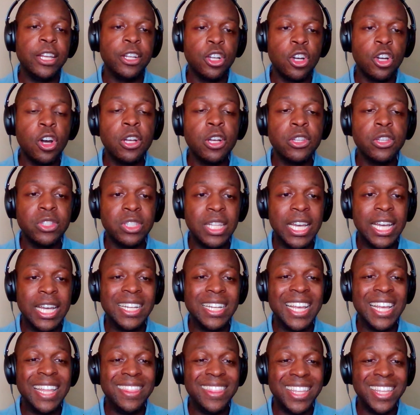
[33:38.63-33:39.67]
caused
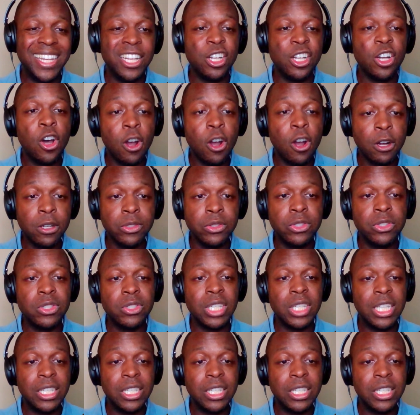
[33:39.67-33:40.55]
that, and then it hardens